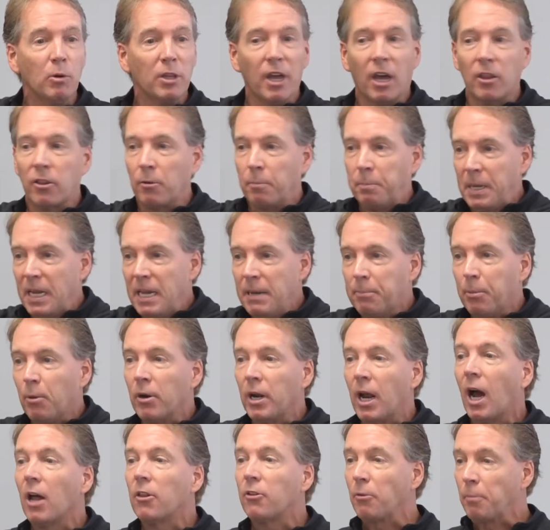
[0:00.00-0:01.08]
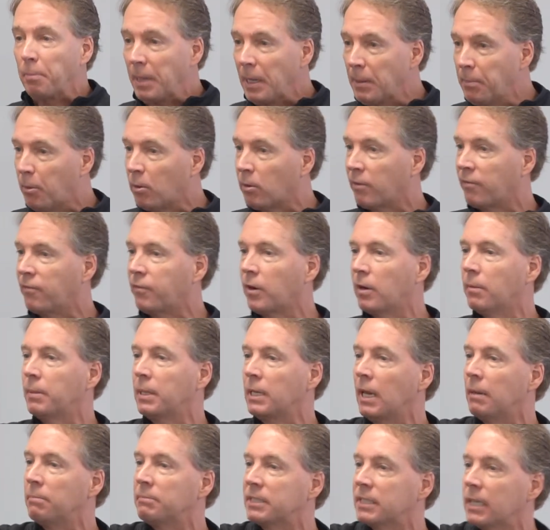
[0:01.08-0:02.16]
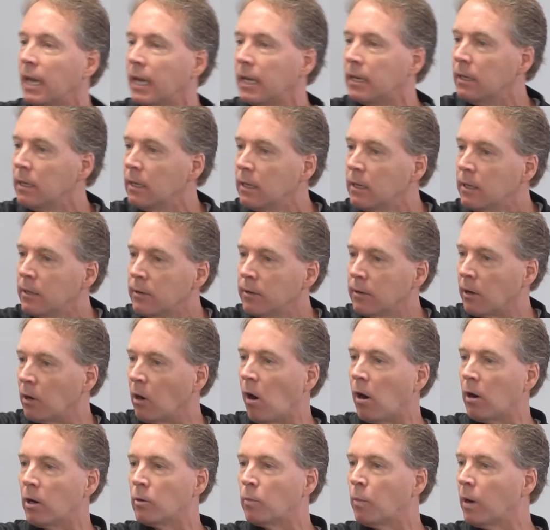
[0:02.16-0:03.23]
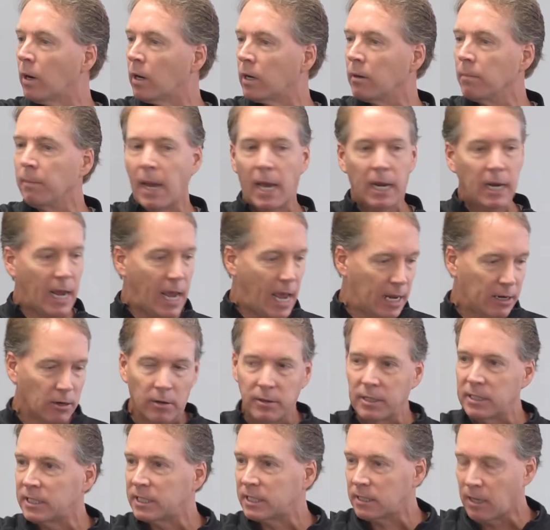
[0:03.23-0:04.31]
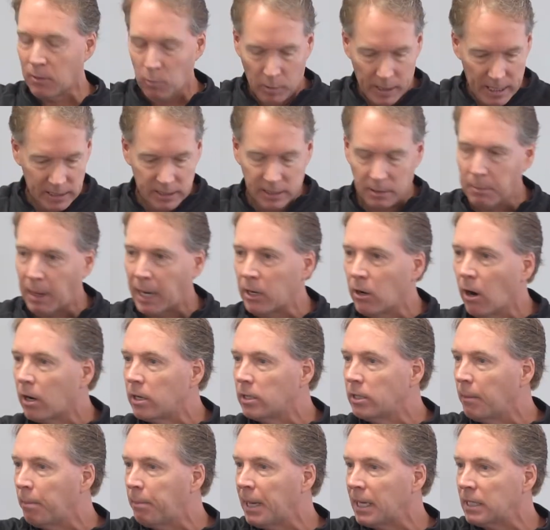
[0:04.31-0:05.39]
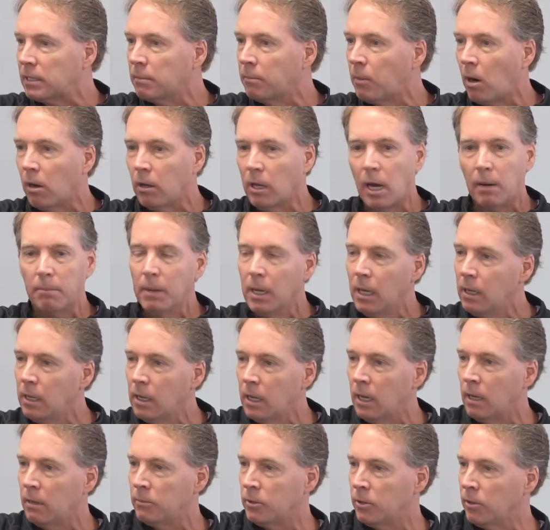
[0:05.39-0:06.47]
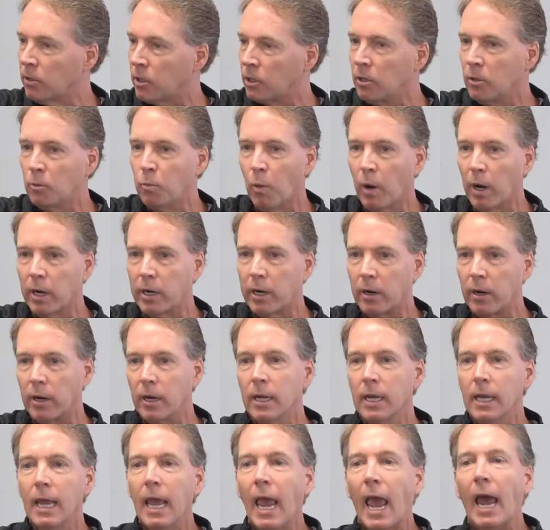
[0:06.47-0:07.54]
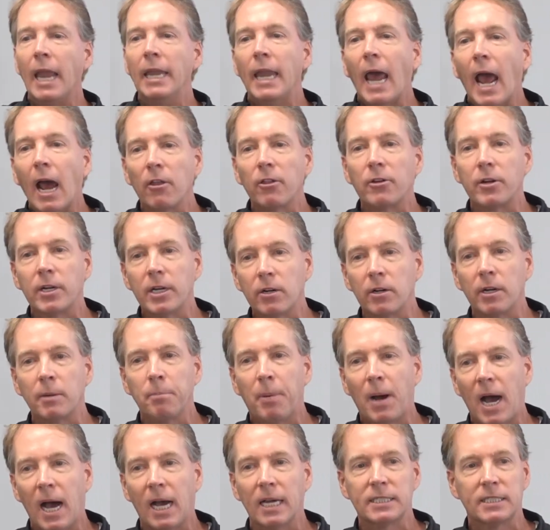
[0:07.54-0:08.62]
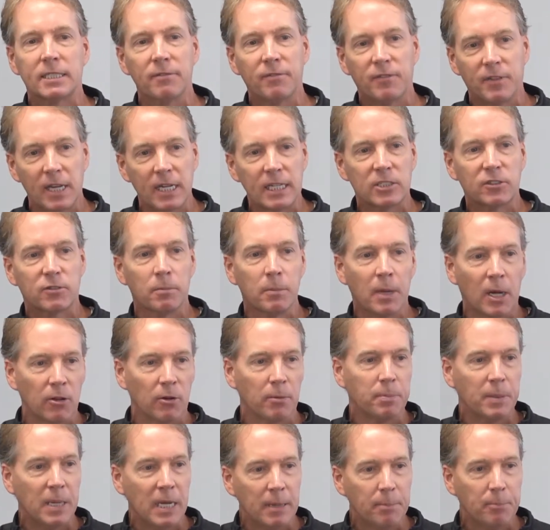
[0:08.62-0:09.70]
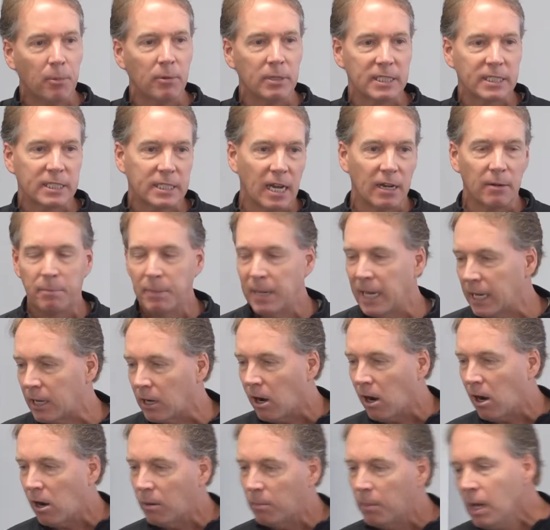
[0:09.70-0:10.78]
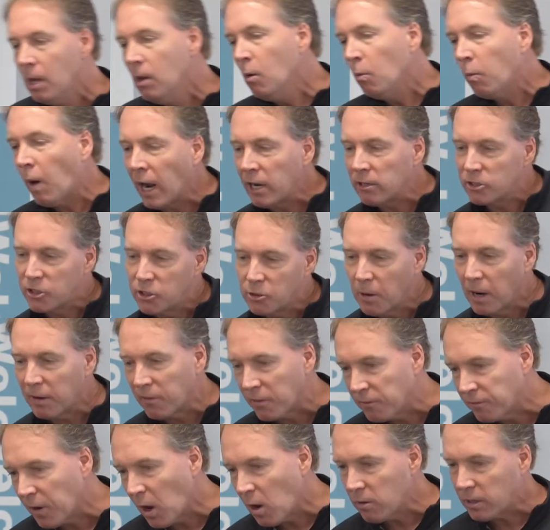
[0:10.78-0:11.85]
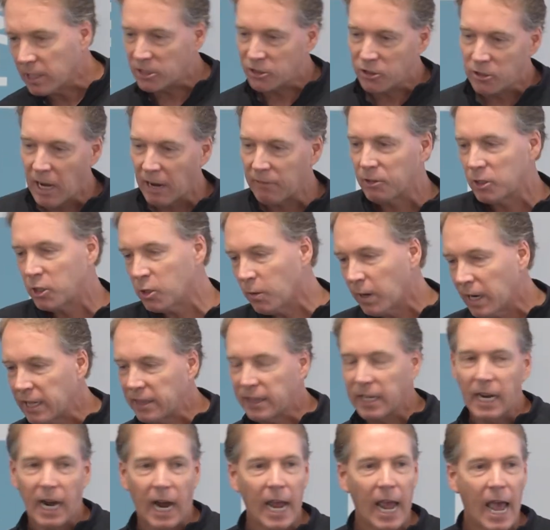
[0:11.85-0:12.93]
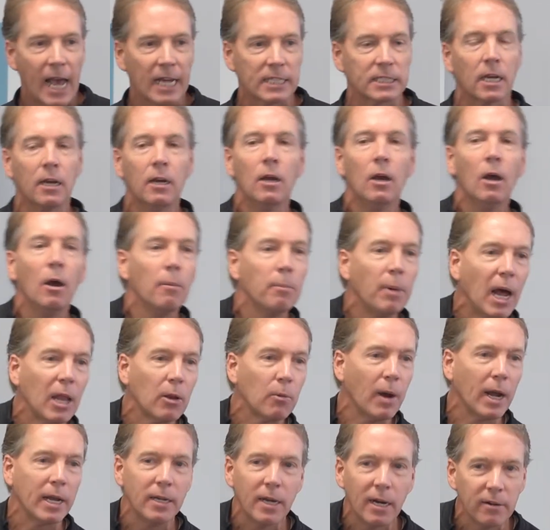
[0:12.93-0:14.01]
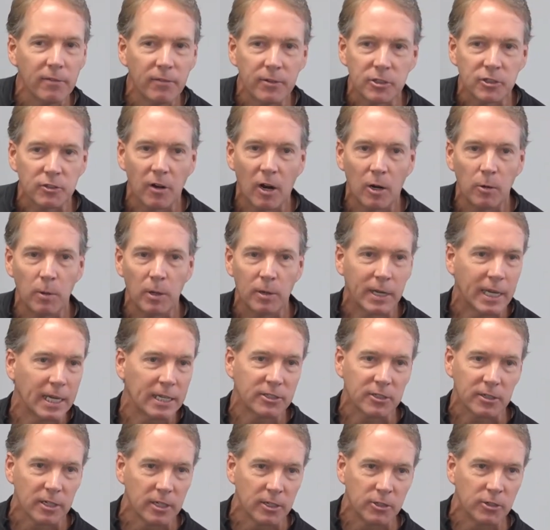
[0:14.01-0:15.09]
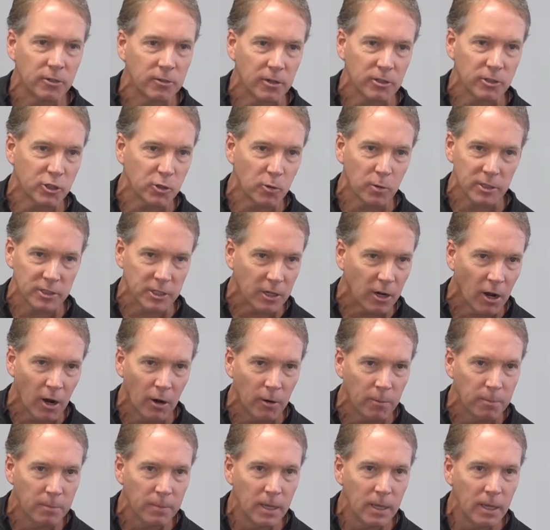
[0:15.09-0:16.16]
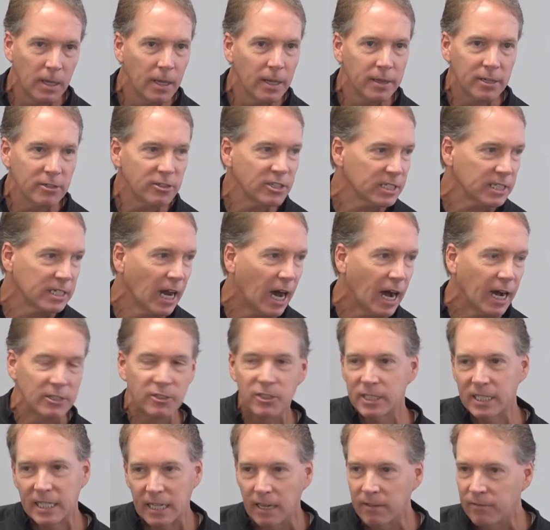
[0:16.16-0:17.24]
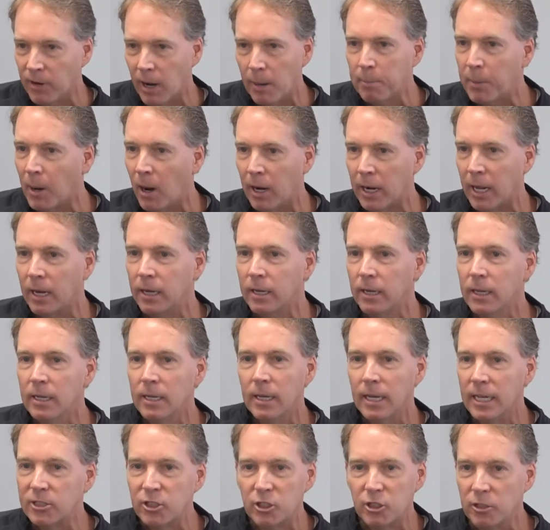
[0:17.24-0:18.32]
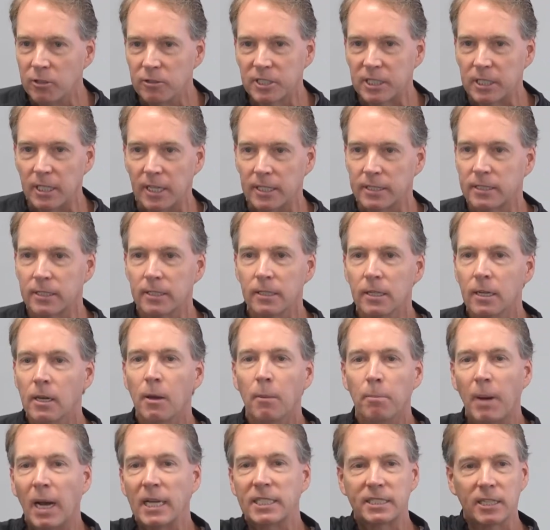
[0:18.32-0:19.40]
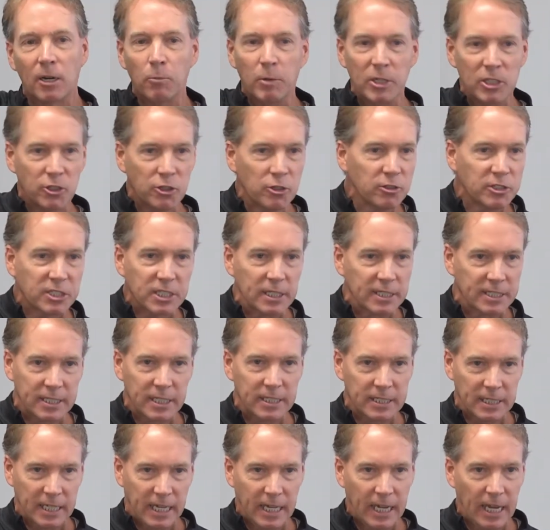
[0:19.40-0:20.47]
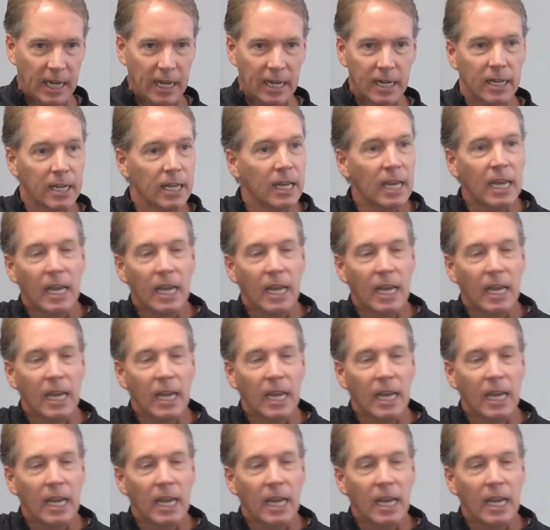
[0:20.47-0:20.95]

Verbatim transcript: with other people, and other people are affirming them saying, you're a hard worker, man. I had all this stuff, weeds in my yard and you picked them all up. You're a good worker. And now they're hearing positive things from other people instead of being at home. Why don't you ever focus? You never do anything I ask. By the way, none of your strong-willed kids are going to do their chores at home. They're just not. Just give up on it. It's useless. My son was useless as a kid.